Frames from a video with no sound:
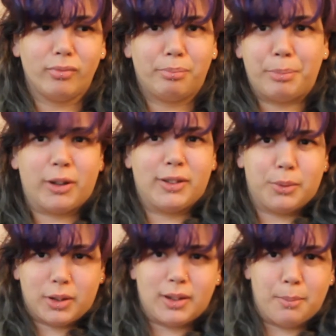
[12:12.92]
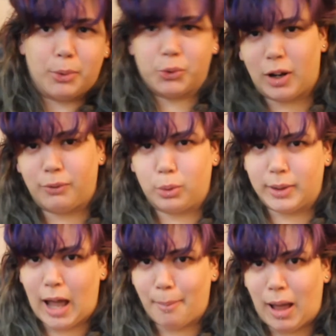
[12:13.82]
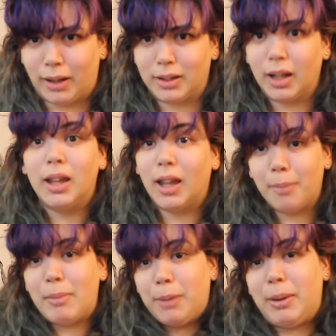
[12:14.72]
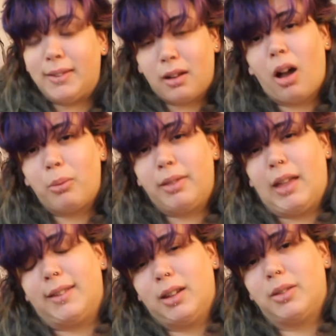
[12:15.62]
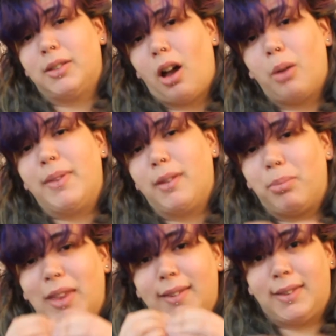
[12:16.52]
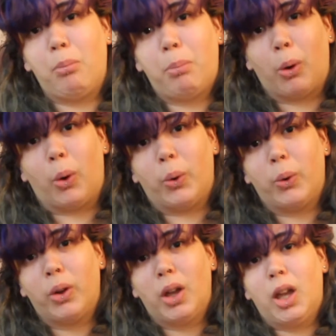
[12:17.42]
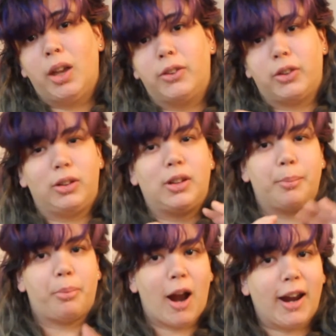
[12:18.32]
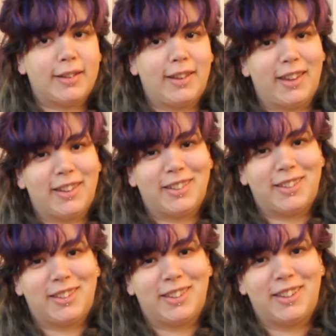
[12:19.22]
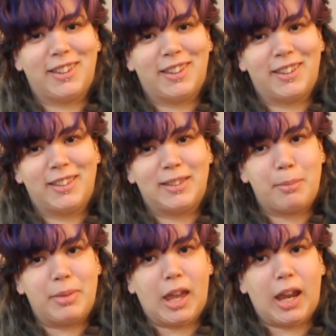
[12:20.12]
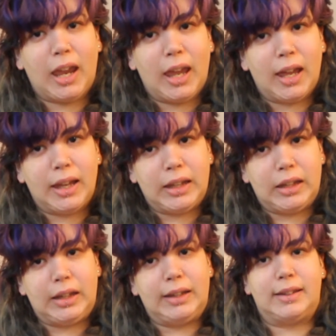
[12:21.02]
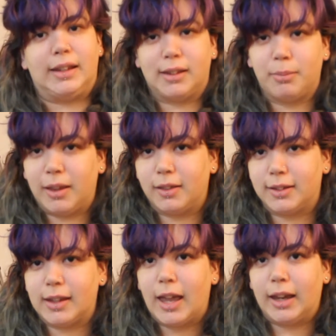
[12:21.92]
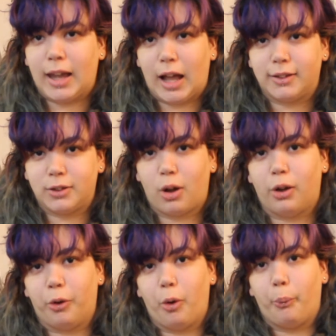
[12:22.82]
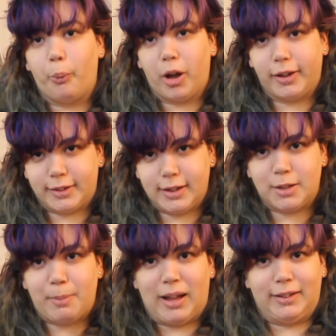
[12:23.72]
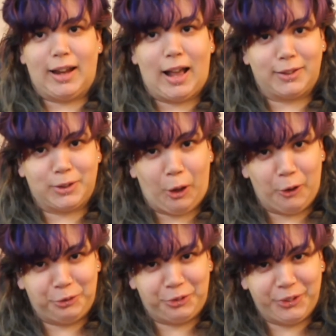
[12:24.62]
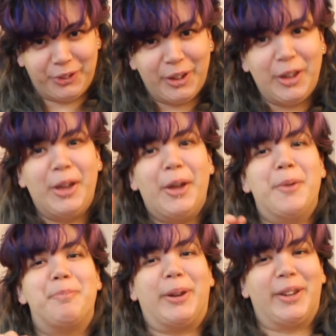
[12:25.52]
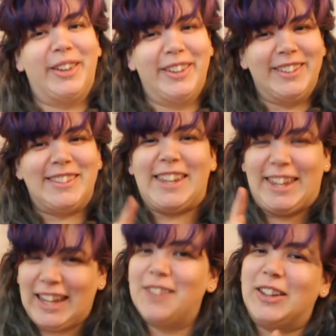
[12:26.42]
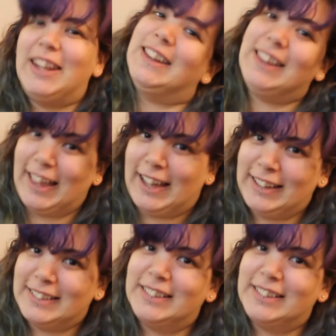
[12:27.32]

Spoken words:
because it was a simple, straightforward hat pattern. And maybe start with that. So start with something simple so you can practice something easy, something that's cast on, work stitch pattern, cast off. Because even in that,